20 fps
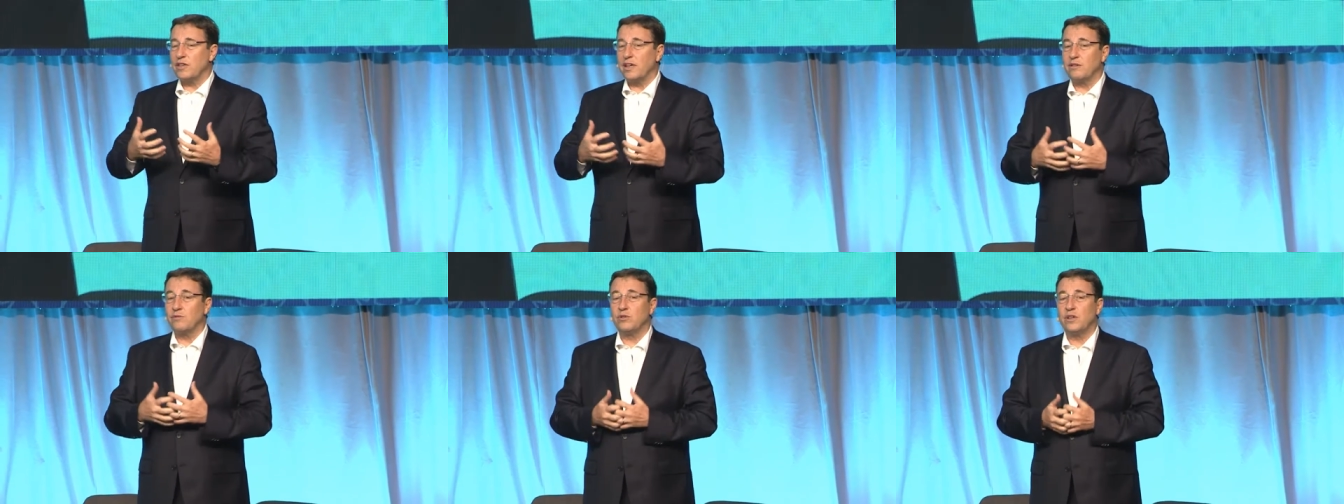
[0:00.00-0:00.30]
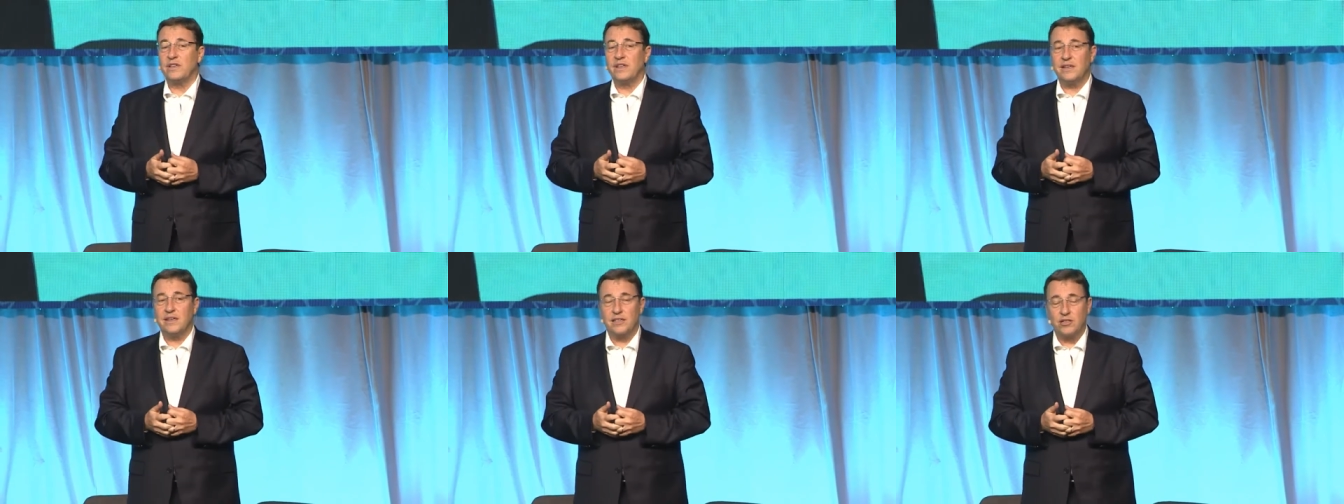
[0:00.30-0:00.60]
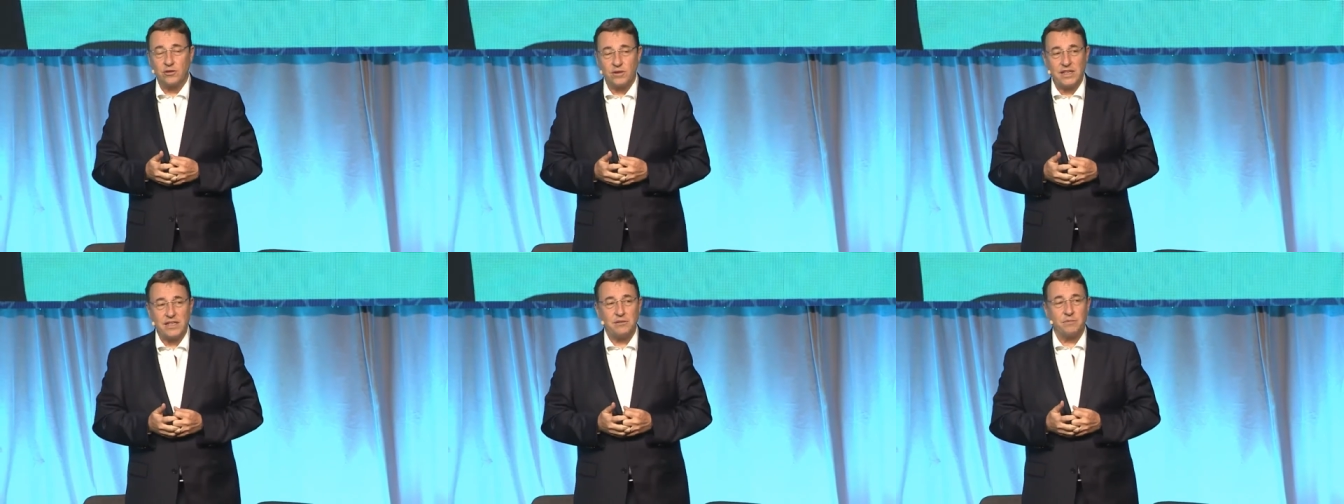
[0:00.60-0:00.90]
and were then
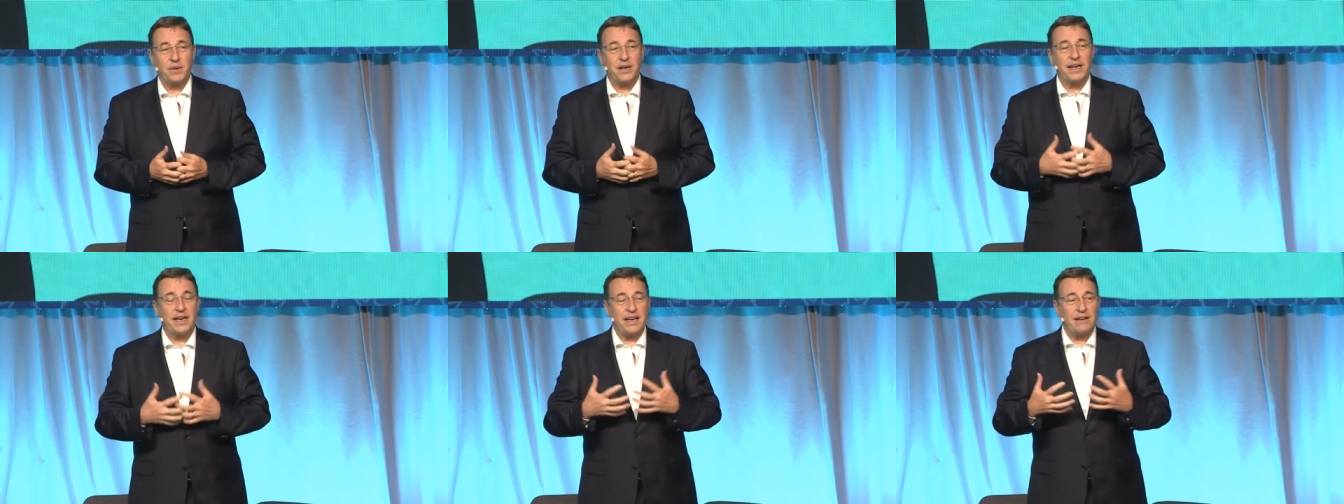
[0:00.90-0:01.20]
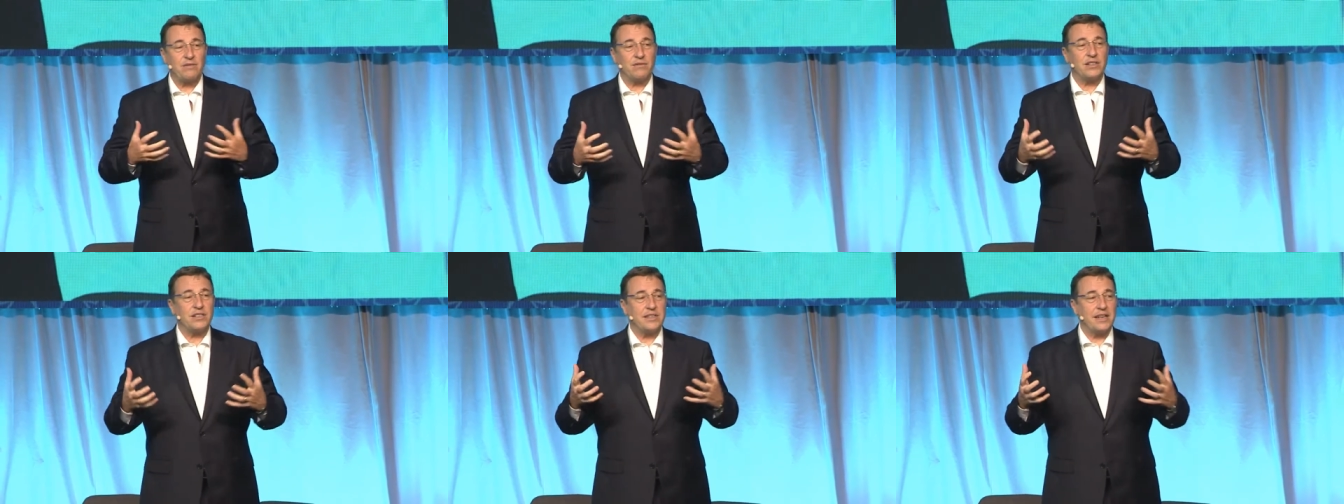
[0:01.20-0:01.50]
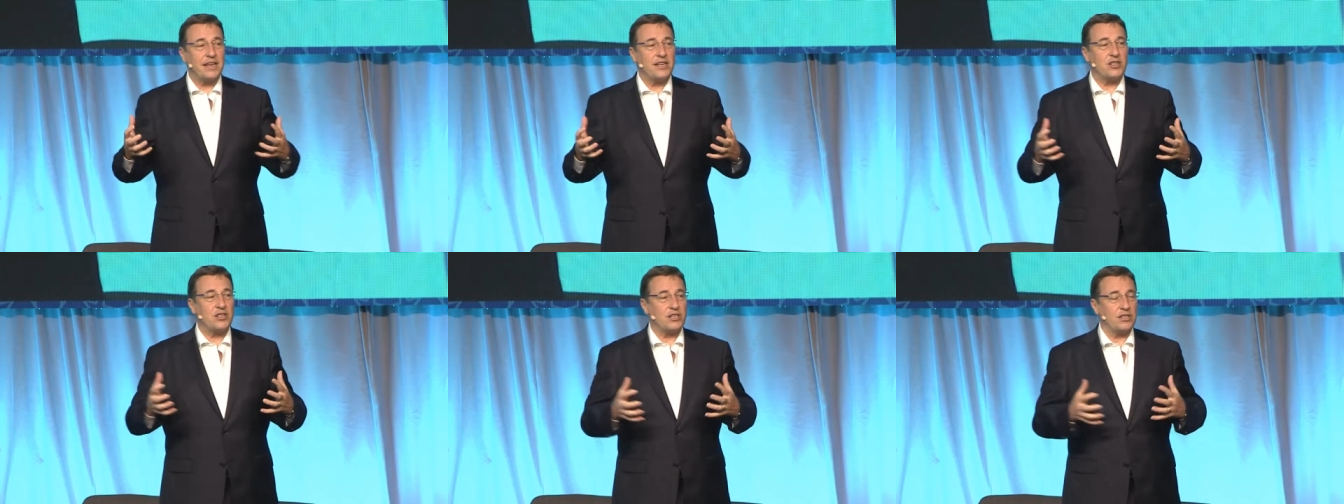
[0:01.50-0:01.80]
agreed by every
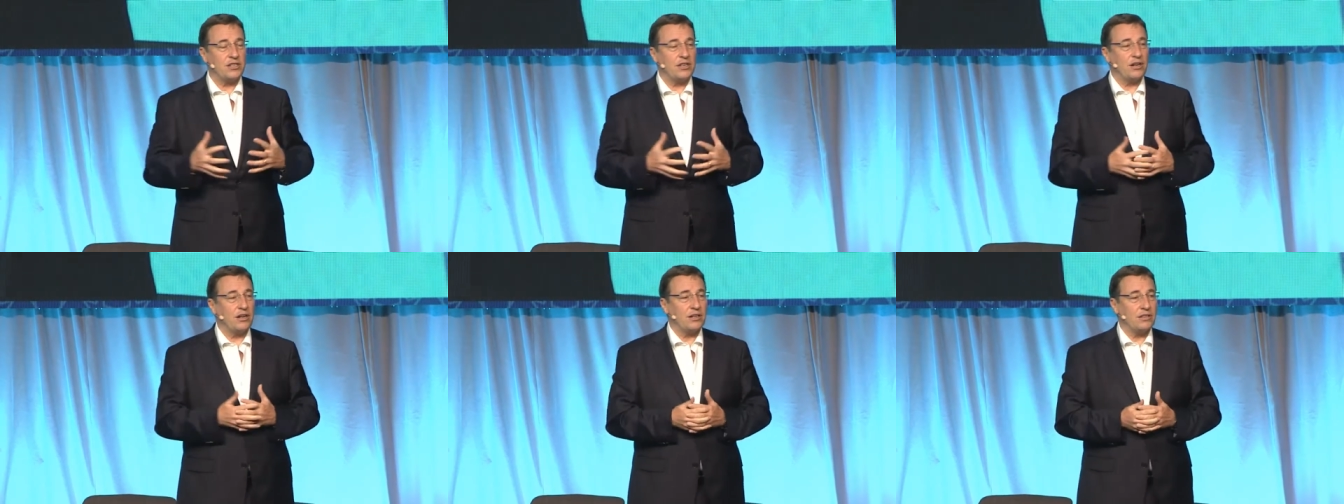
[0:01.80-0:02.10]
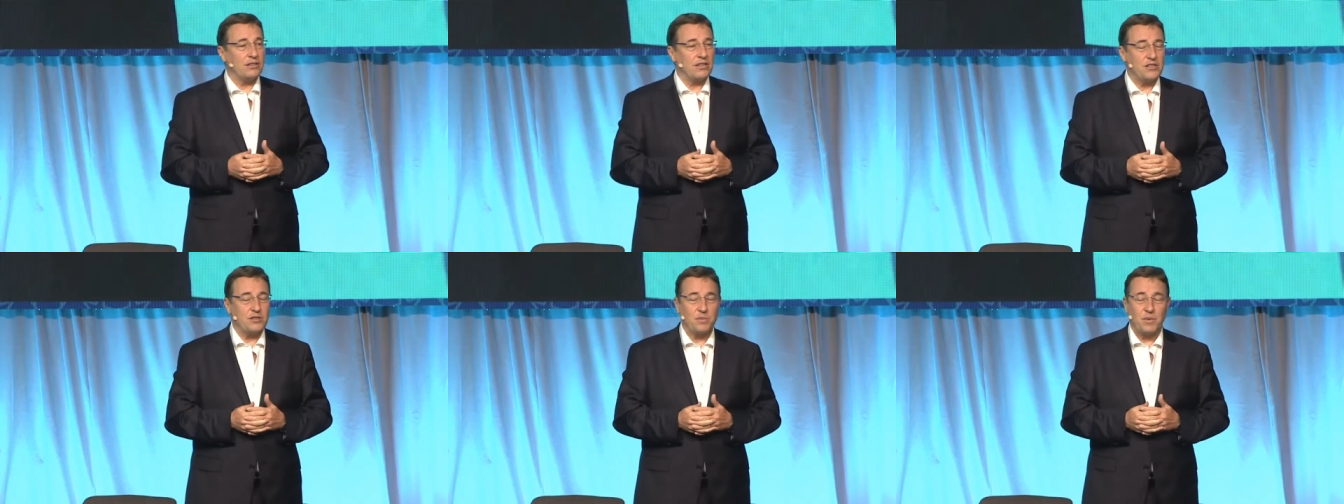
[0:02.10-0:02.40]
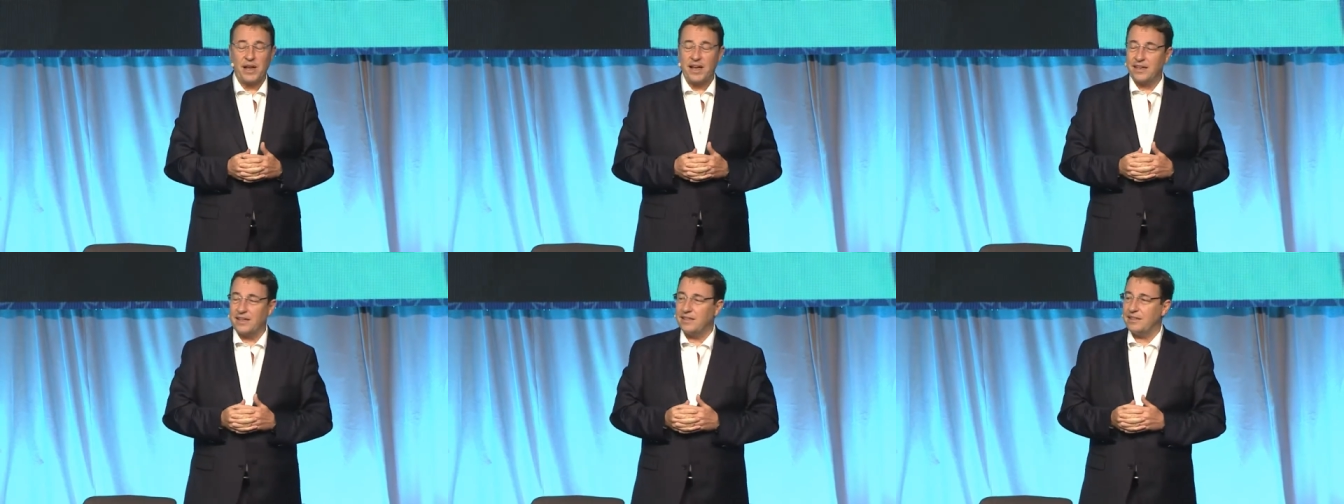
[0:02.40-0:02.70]
nation on this
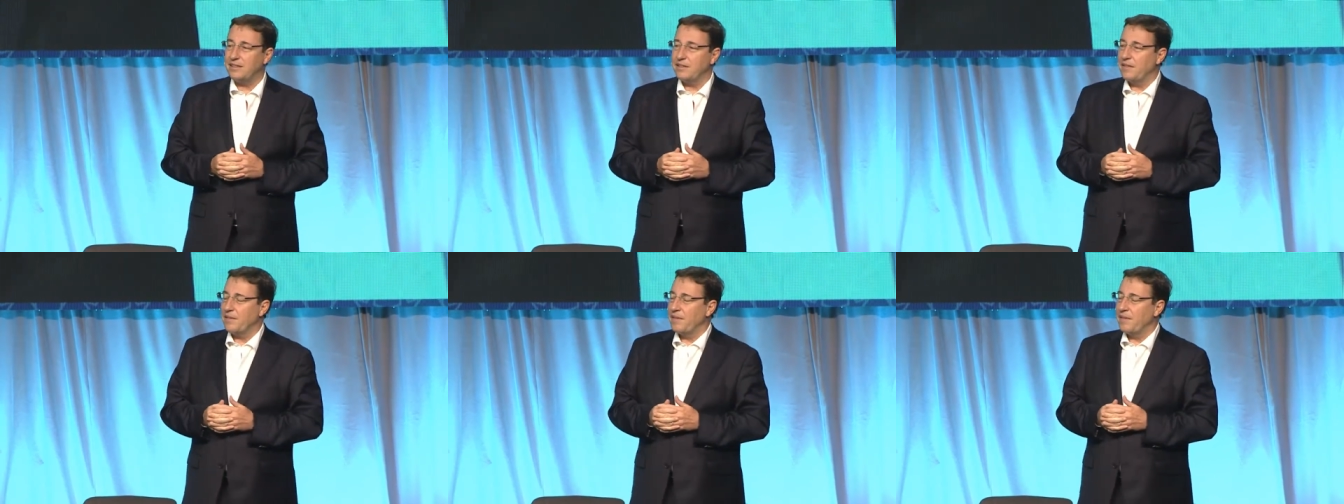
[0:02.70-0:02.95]
planet,